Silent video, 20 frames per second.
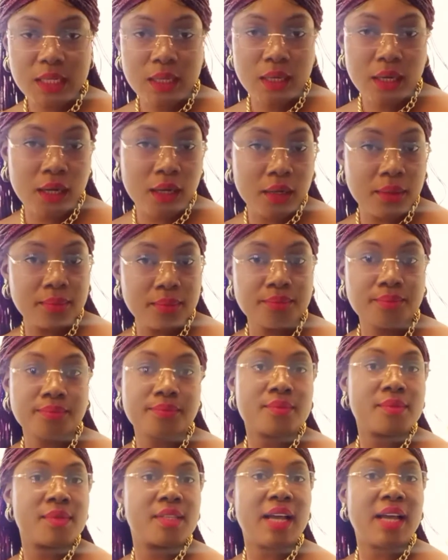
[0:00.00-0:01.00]

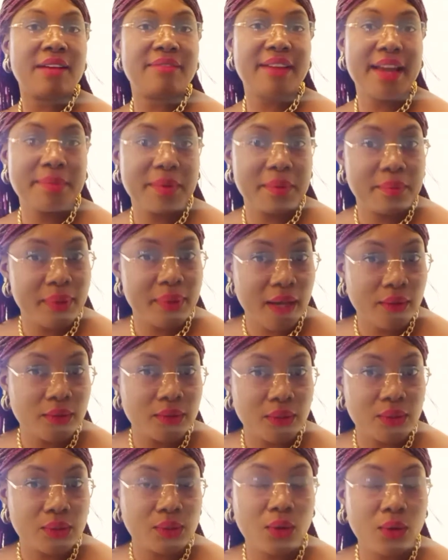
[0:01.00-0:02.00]

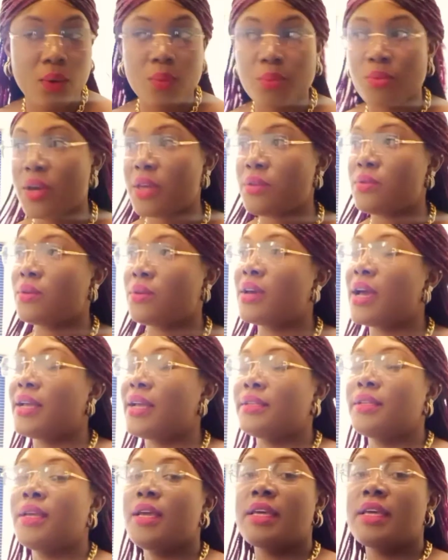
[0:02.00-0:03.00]
haveibeenpound.com, where you
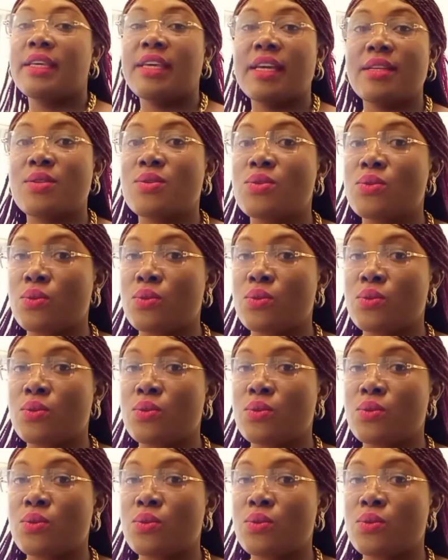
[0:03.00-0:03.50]
can get to